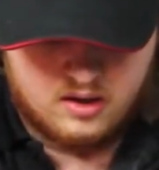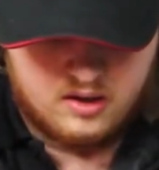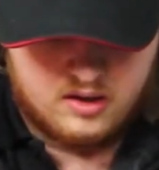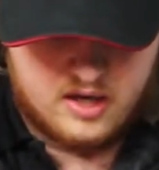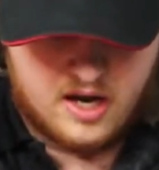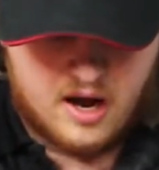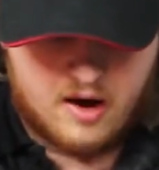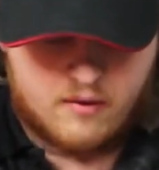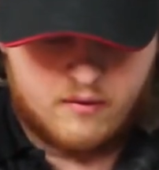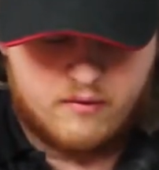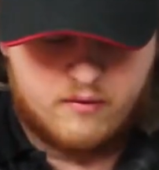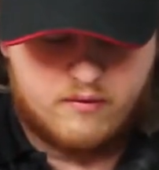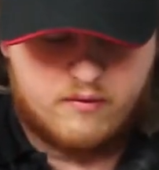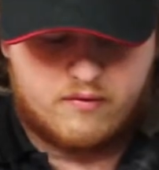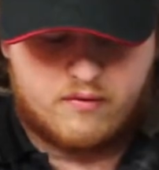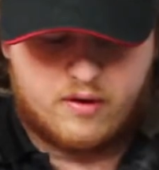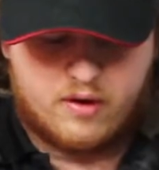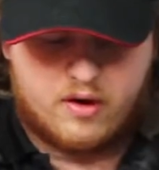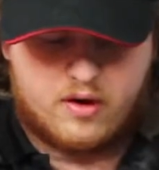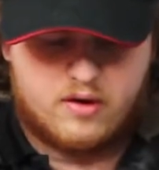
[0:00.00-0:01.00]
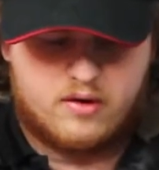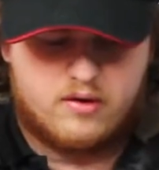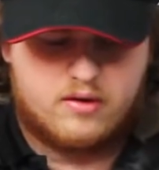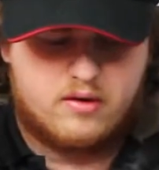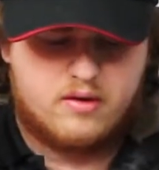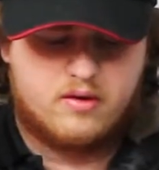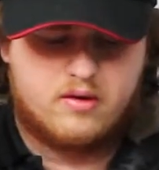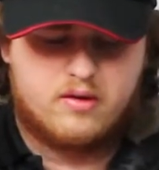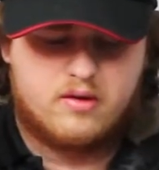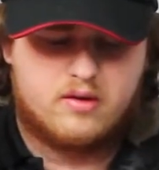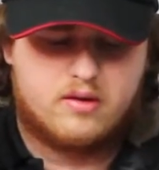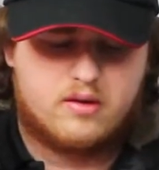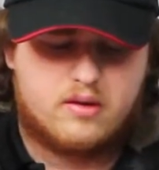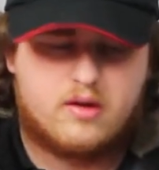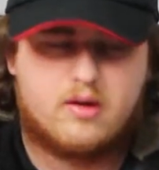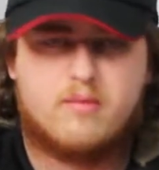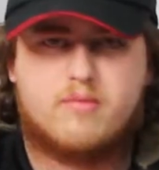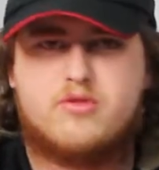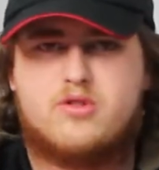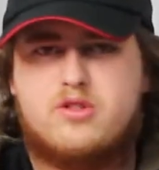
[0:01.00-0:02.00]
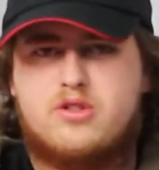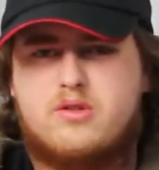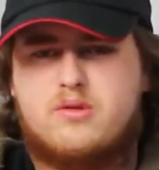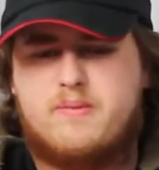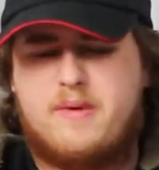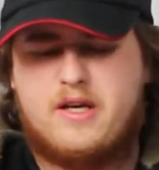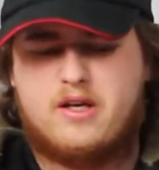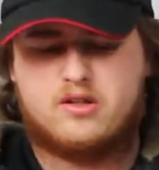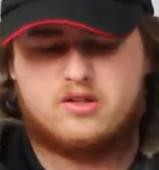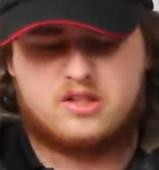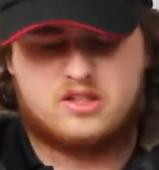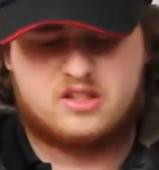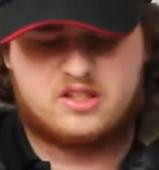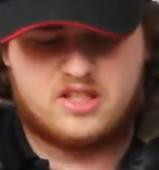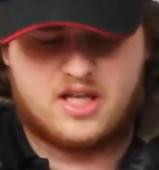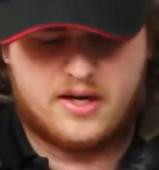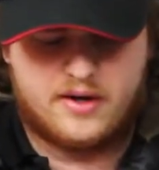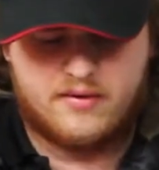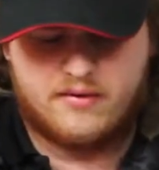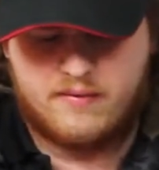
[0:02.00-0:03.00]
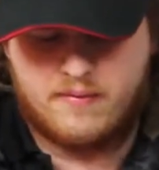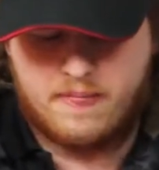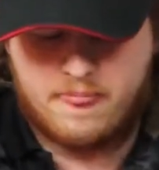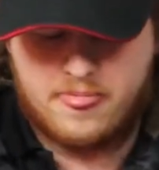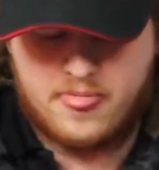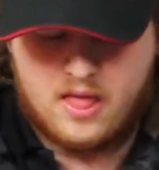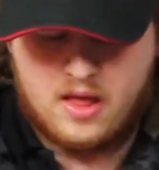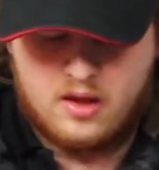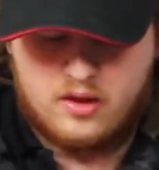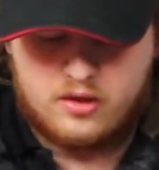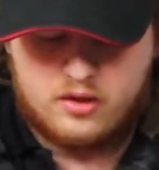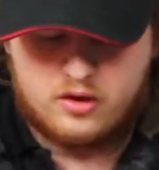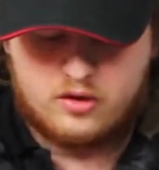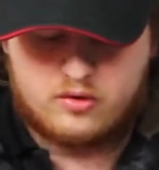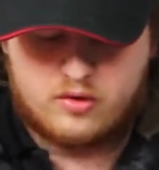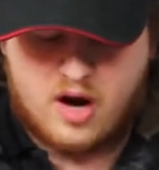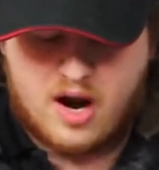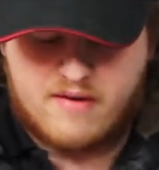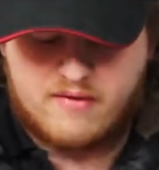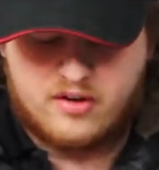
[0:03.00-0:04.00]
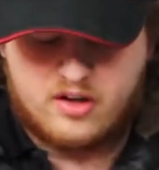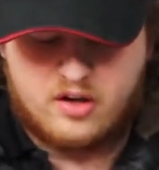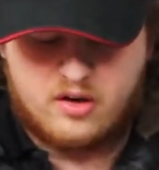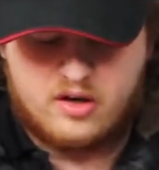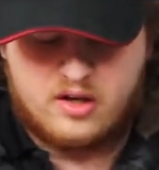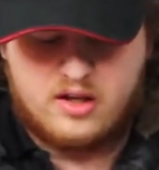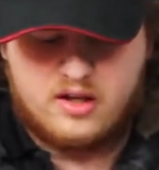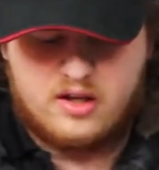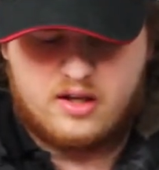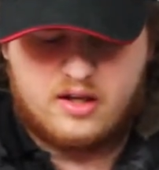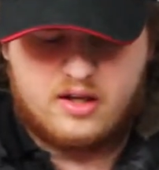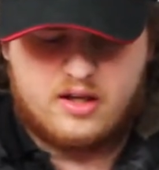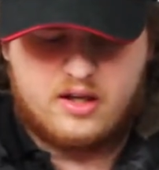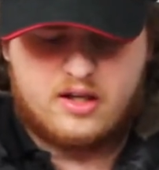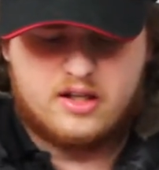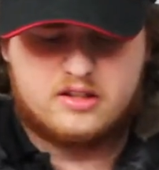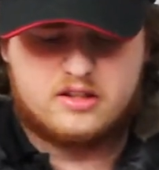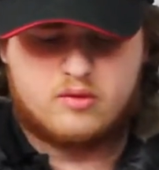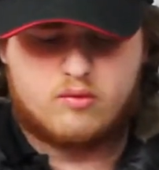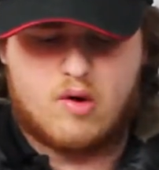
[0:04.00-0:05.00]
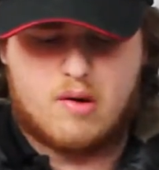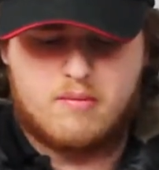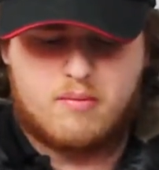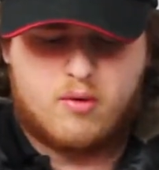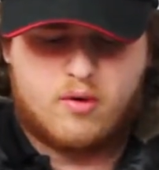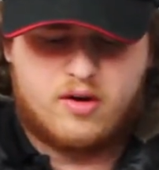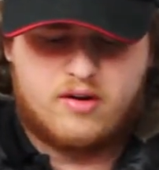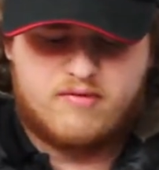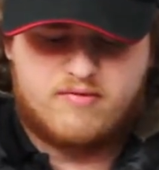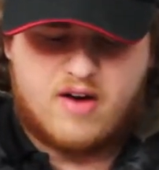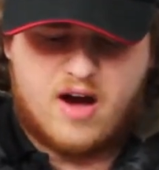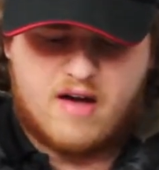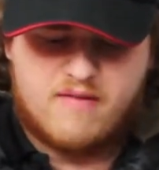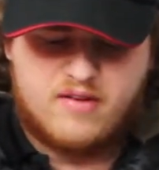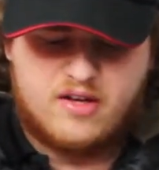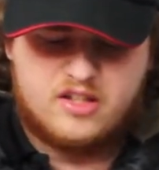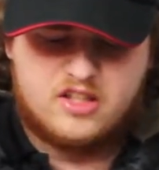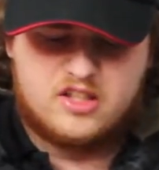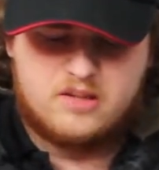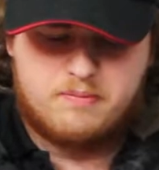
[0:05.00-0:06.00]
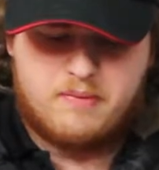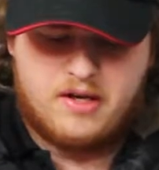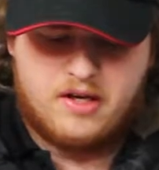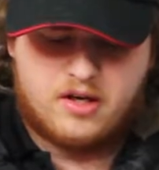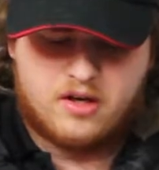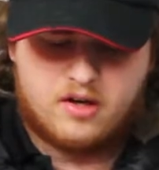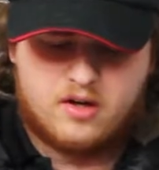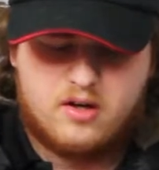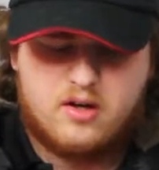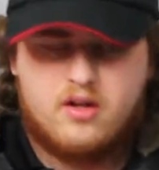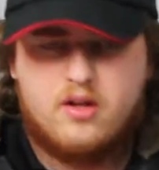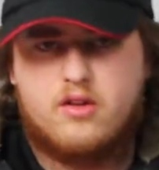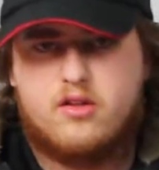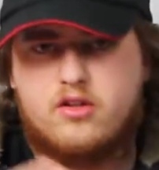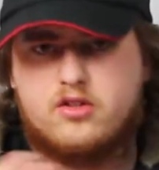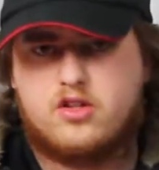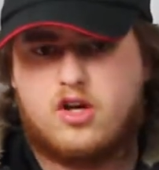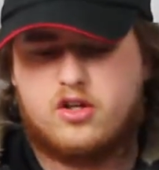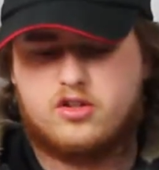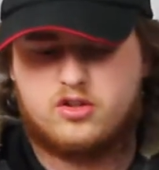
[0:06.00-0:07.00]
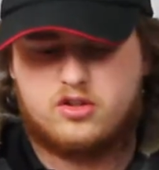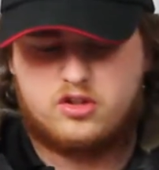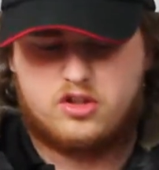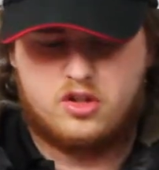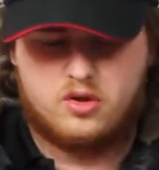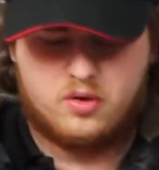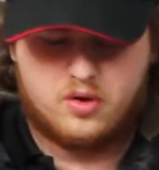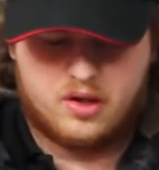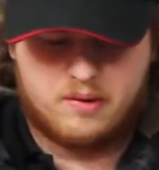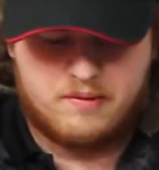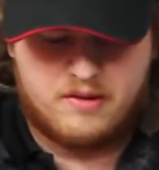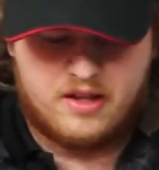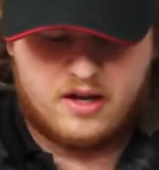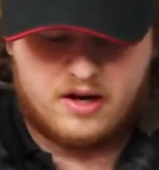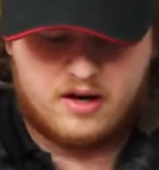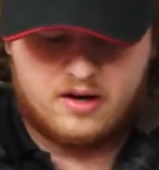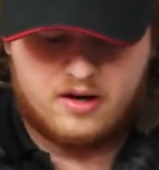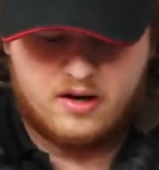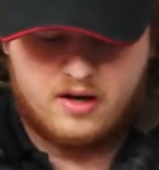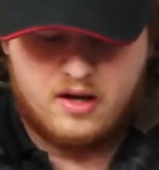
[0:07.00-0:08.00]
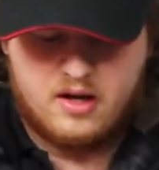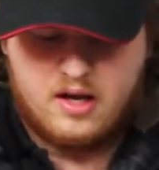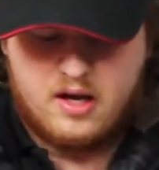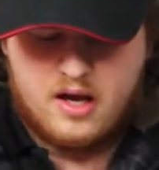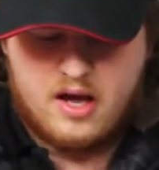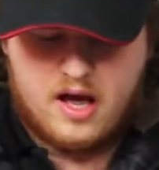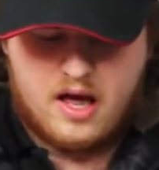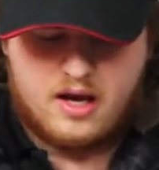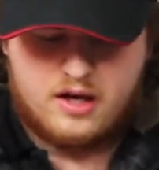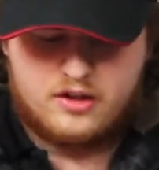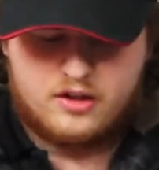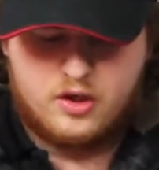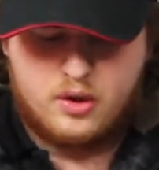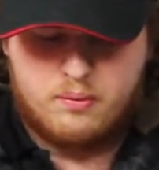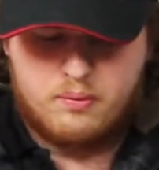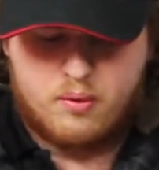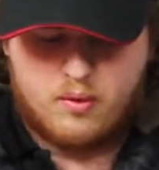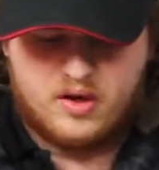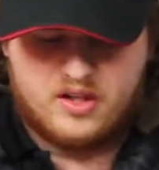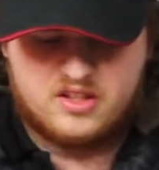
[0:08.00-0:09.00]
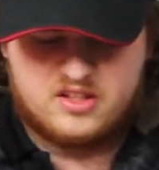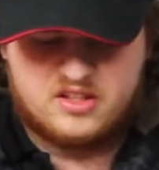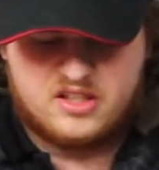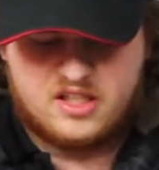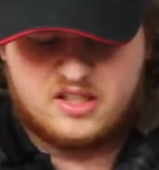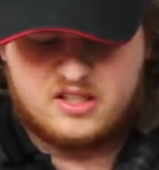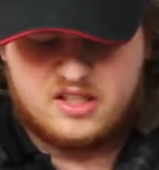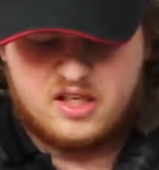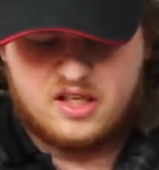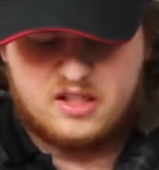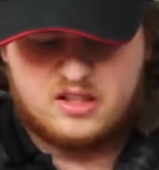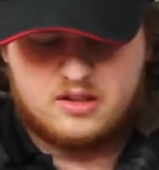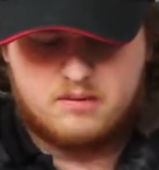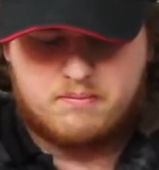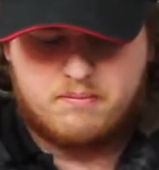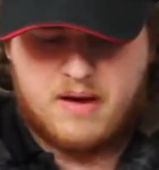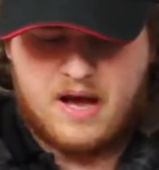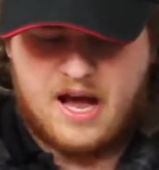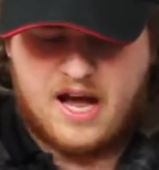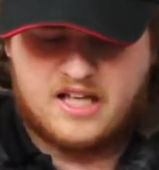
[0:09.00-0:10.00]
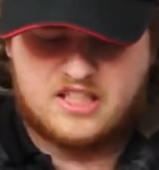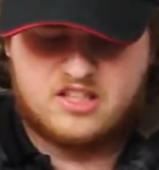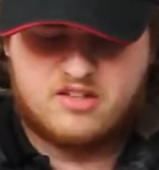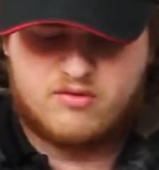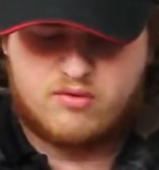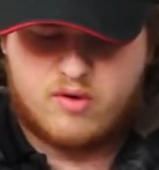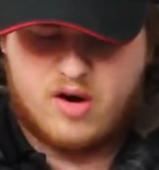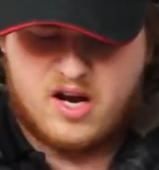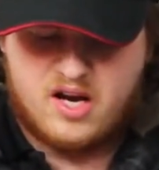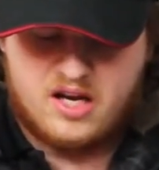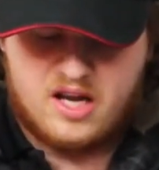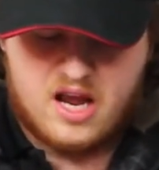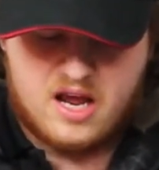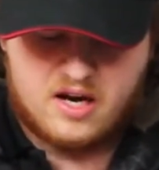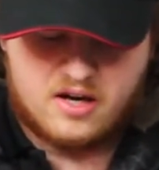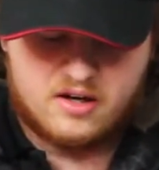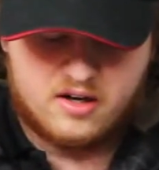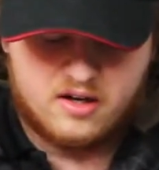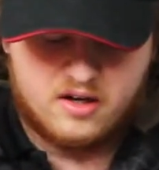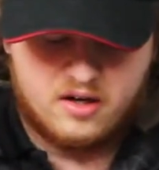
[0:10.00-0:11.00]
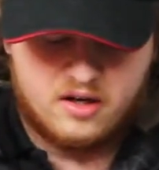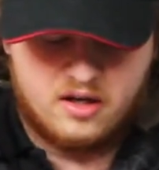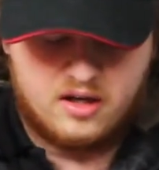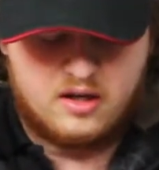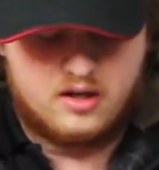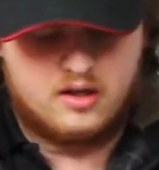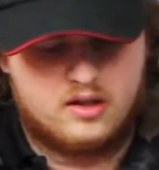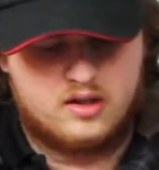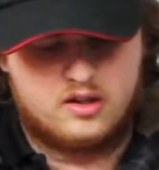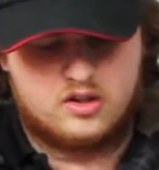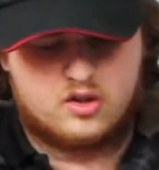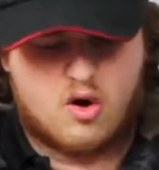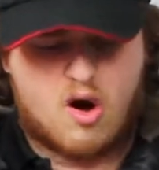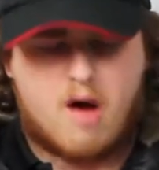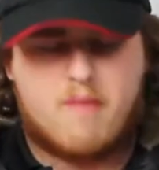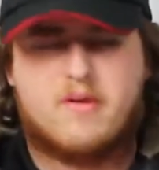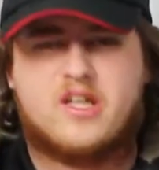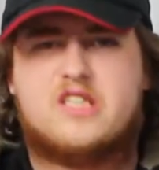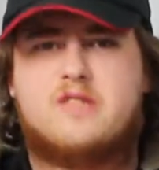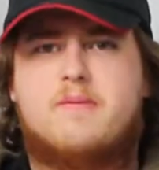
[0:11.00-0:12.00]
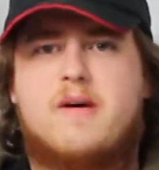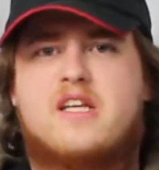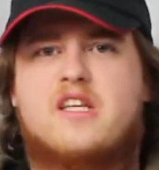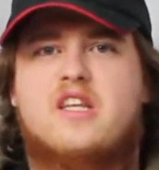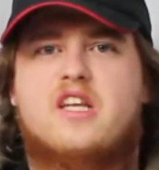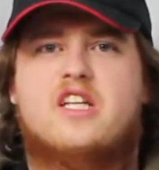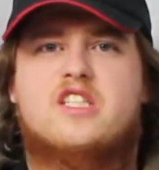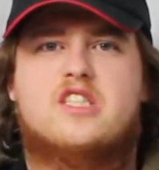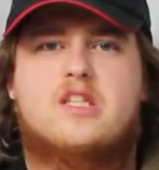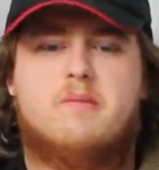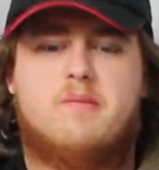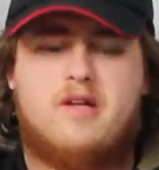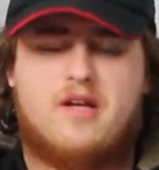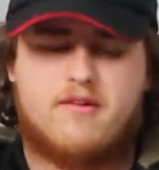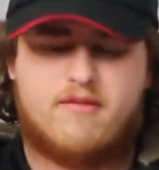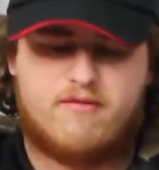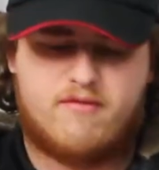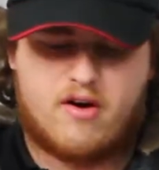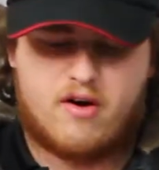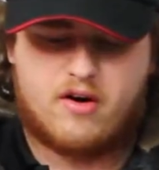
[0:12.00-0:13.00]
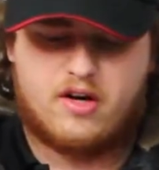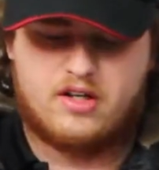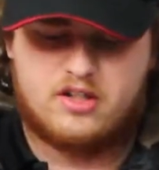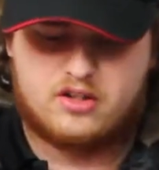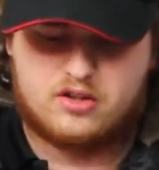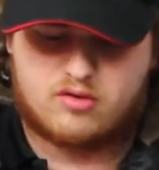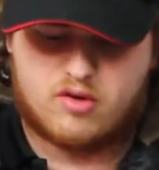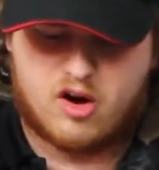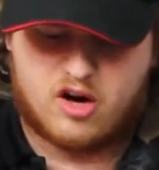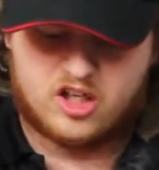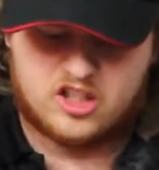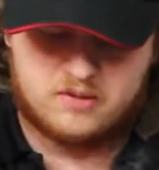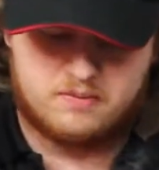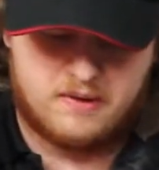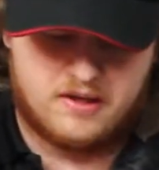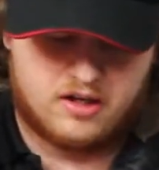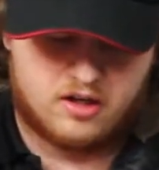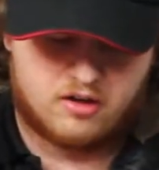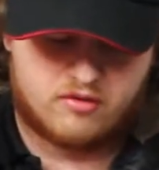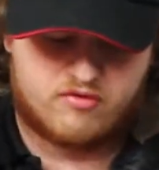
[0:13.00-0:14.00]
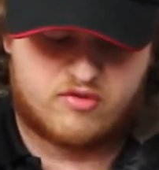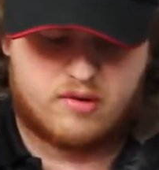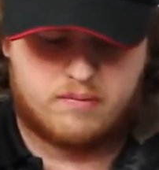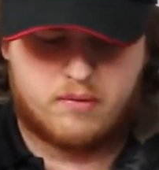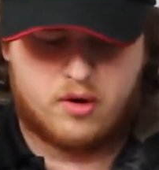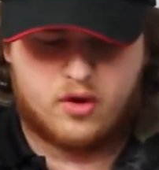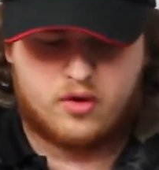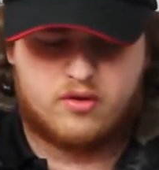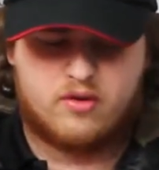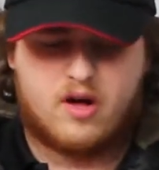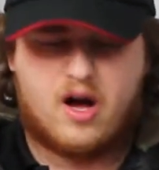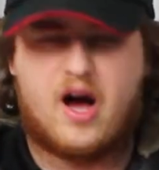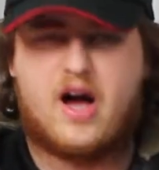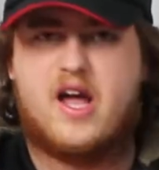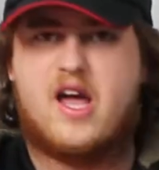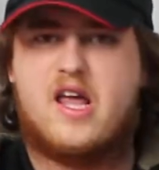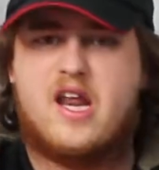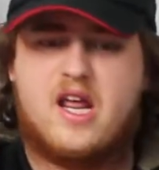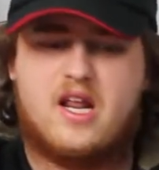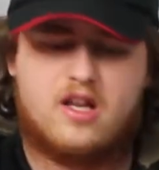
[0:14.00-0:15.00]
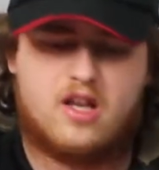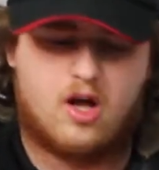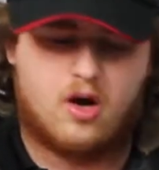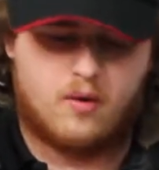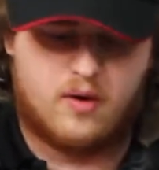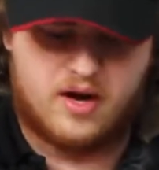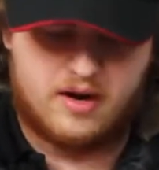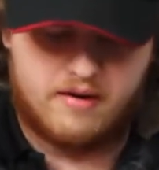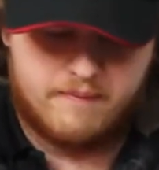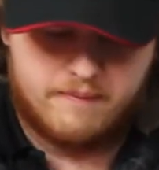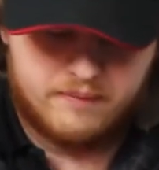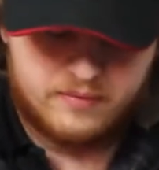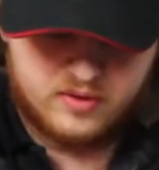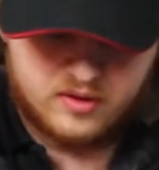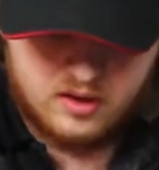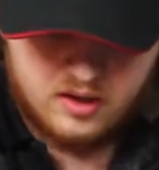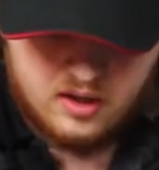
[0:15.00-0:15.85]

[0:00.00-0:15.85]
Now, for the speaker itself, the driver unit is a one point five inch speaker. There's also two of them in there. And a two point six inch passive radiator. So I'm expecting this to be a very strong speaker for both high end and low end.